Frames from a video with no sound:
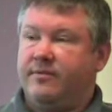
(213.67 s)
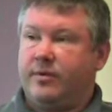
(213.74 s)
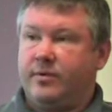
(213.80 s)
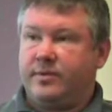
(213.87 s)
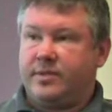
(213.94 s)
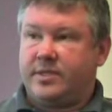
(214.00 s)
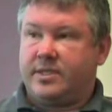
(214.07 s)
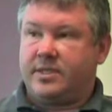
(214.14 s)

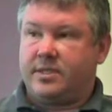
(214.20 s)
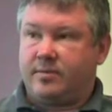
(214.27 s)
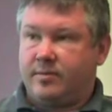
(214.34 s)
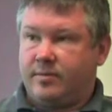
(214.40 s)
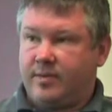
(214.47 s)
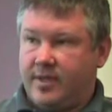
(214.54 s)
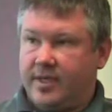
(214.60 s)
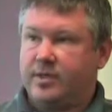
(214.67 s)
phone
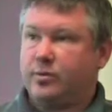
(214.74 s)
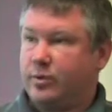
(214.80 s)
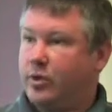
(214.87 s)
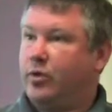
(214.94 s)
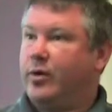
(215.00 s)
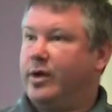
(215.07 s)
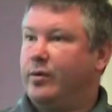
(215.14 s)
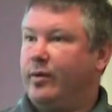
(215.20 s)
system, things were
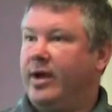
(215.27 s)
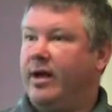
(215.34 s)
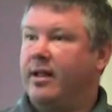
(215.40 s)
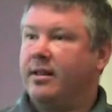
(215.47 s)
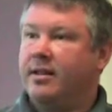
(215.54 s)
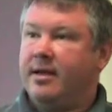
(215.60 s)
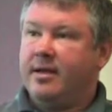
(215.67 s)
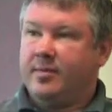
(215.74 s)
going
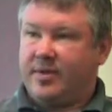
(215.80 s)
well.